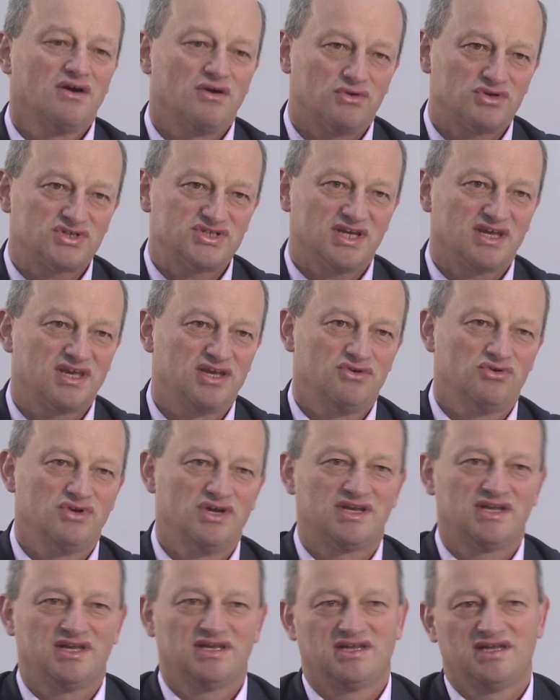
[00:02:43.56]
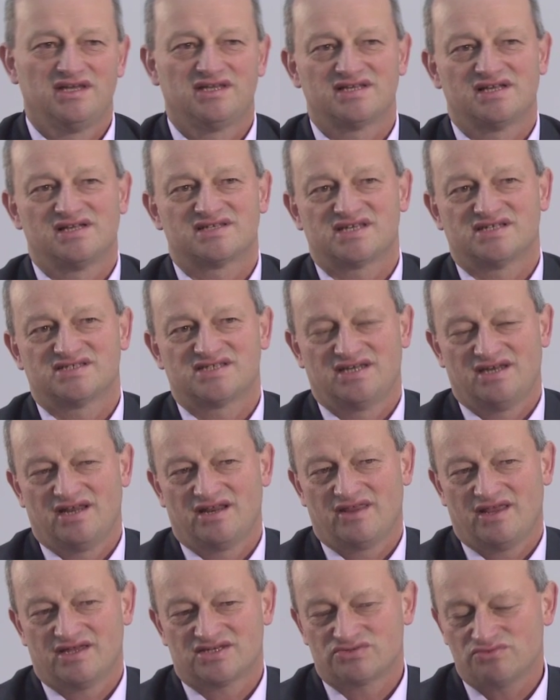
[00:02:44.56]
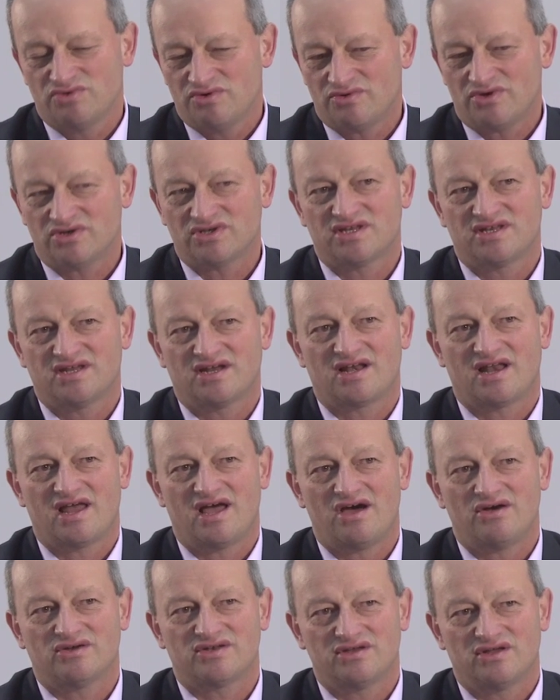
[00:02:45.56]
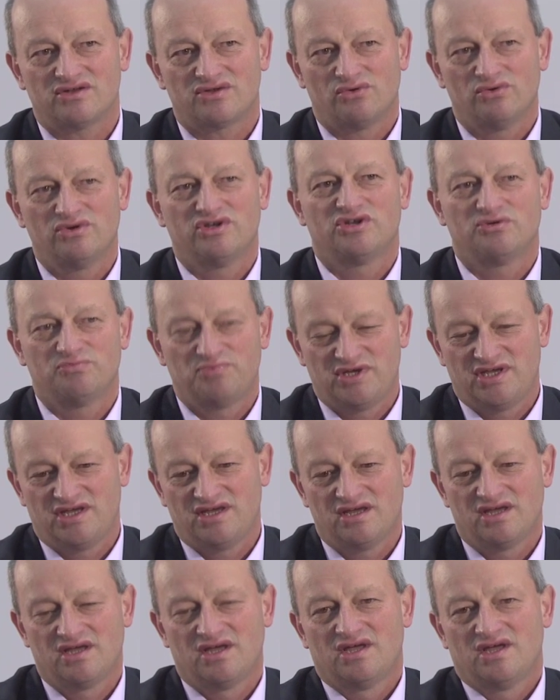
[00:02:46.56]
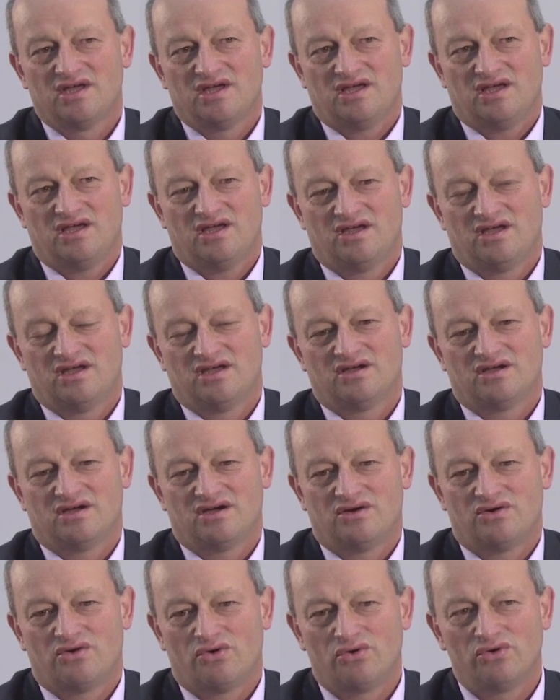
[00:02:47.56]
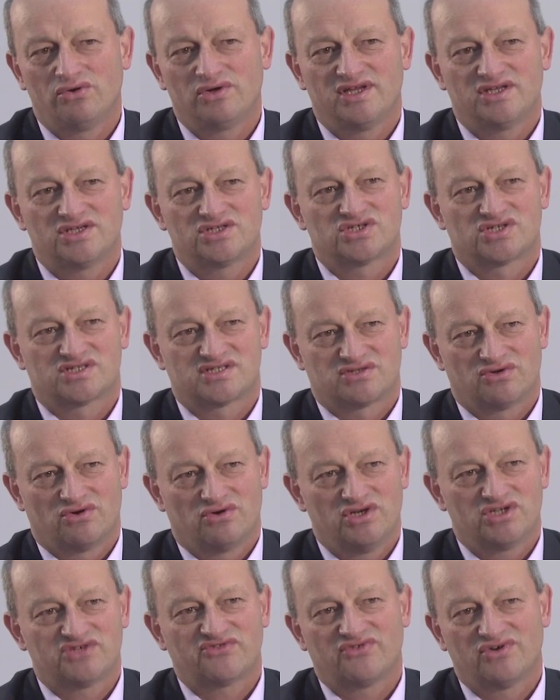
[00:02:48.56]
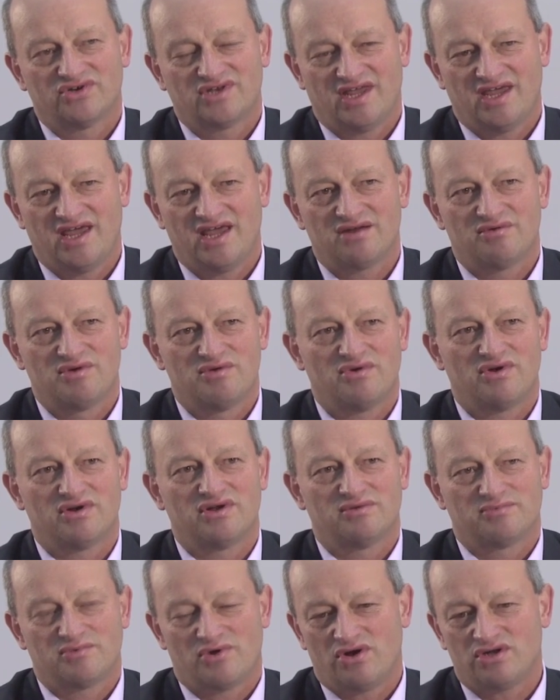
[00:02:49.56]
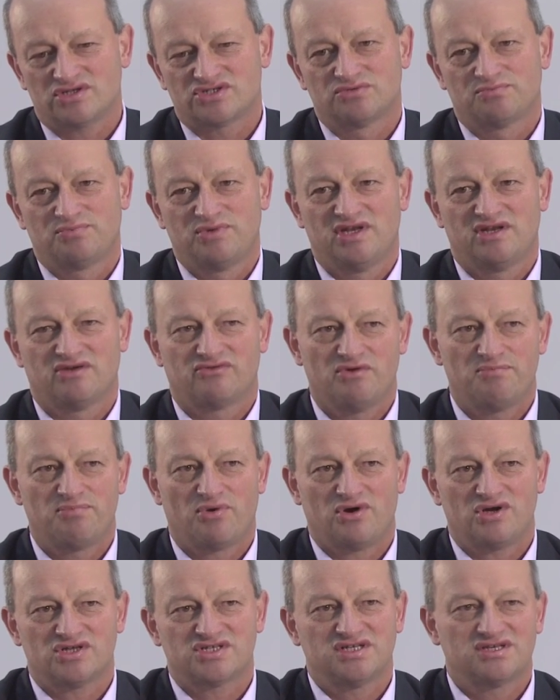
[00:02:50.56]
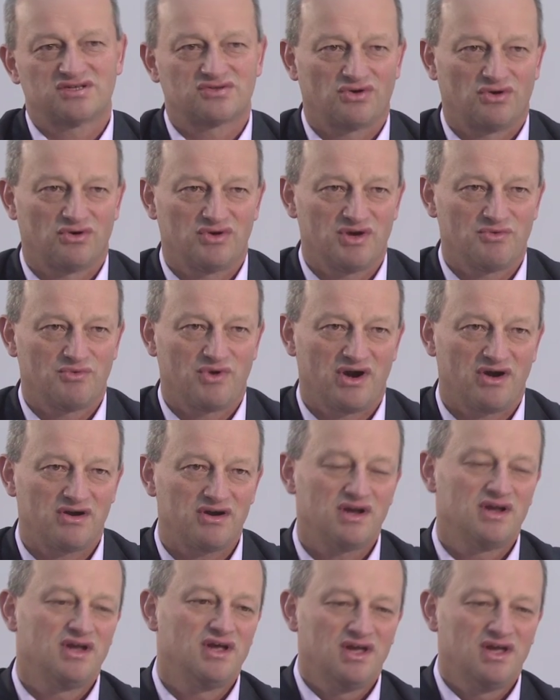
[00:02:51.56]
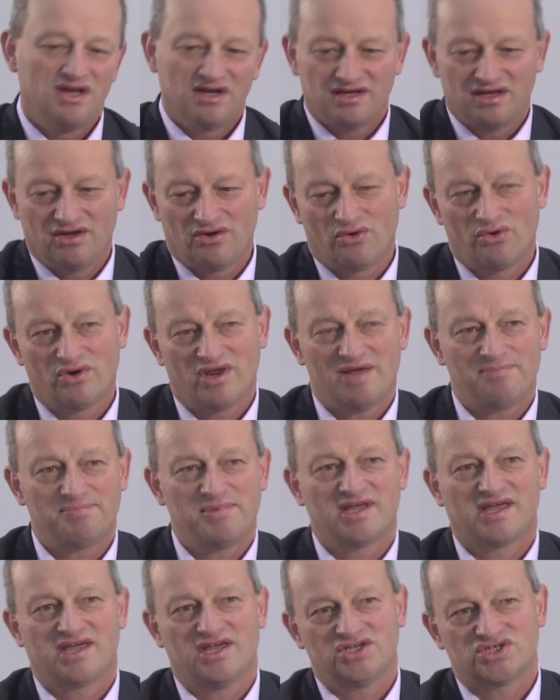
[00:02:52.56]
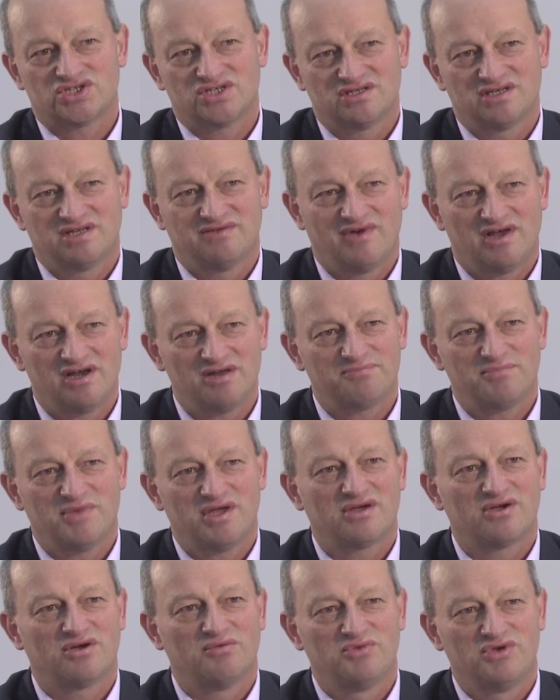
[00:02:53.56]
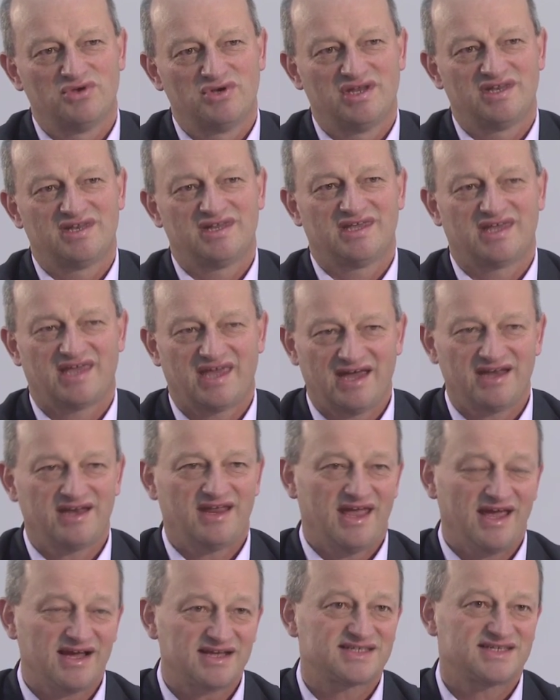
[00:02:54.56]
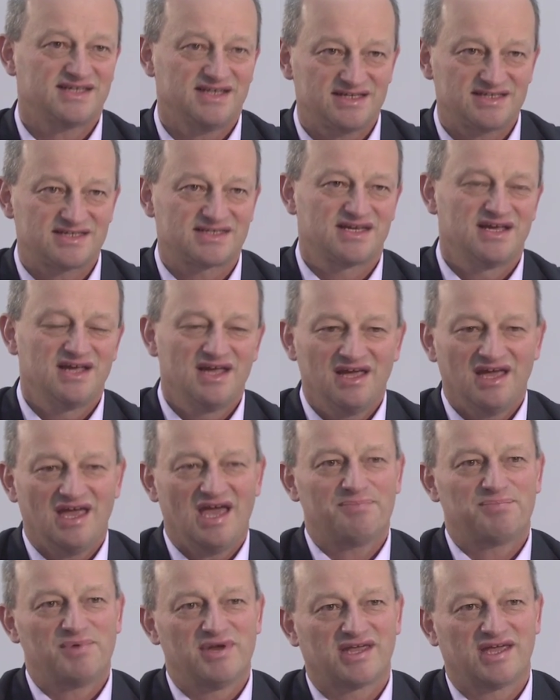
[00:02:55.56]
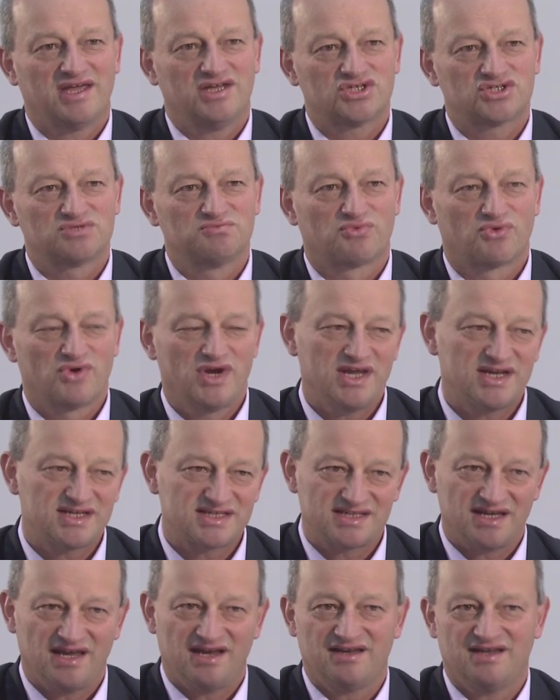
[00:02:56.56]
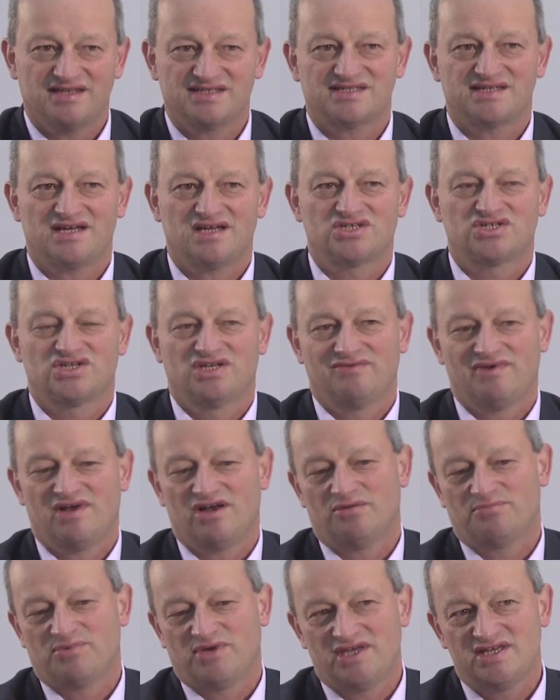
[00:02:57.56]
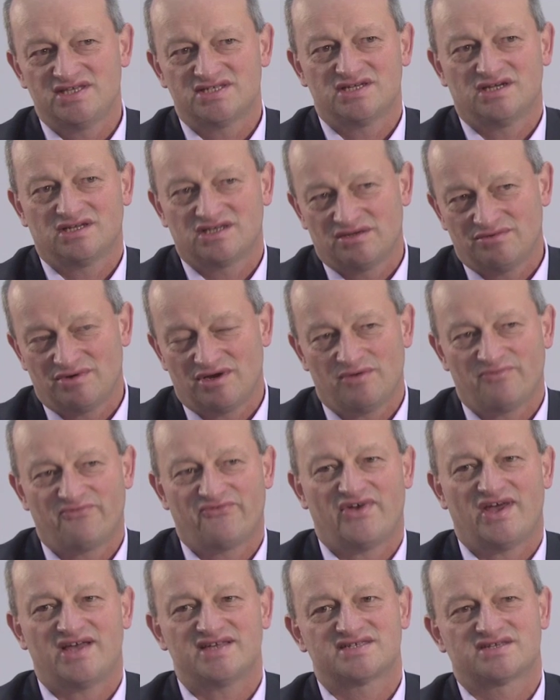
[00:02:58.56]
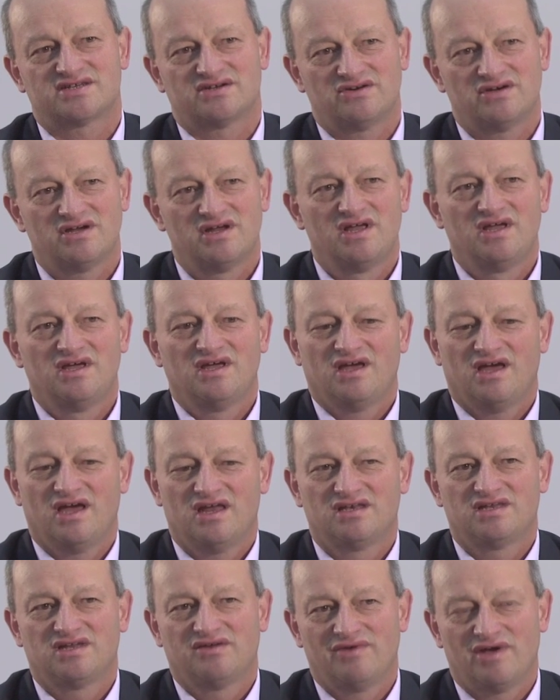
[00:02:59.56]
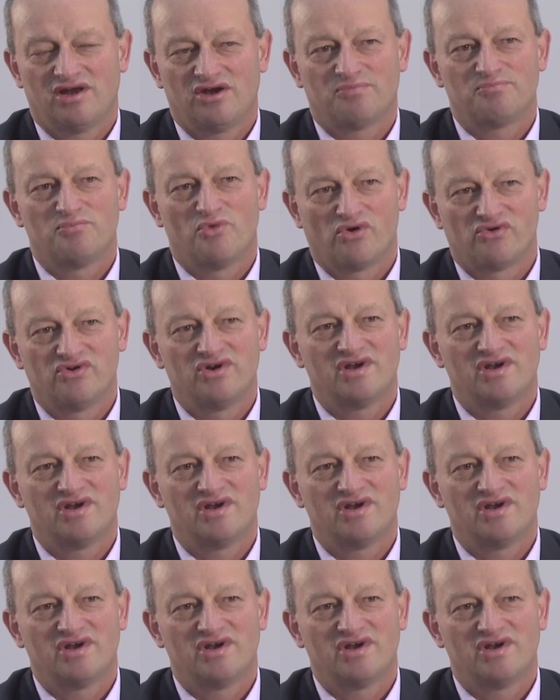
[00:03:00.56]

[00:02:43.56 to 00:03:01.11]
or security details are sitting there? So we want the cloud not only to be a haulage storage for data, we want to also be the repository where the whole application development community can access application bricks and as such develop easier, develop faster and develop more